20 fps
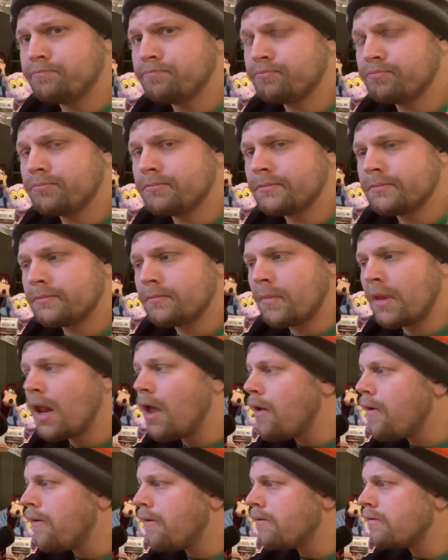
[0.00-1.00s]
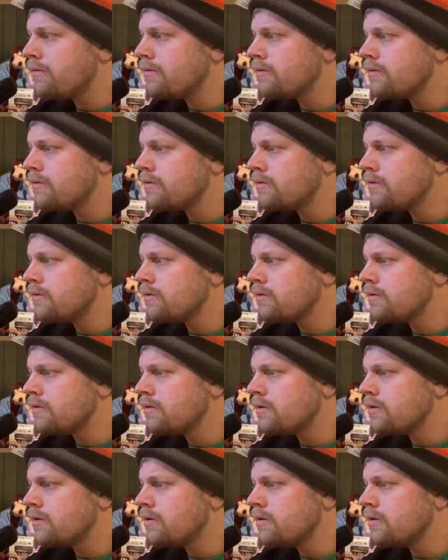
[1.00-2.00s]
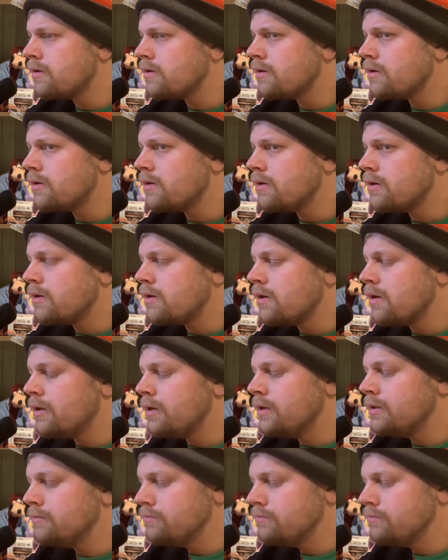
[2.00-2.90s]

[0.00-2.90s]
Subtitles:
(silence)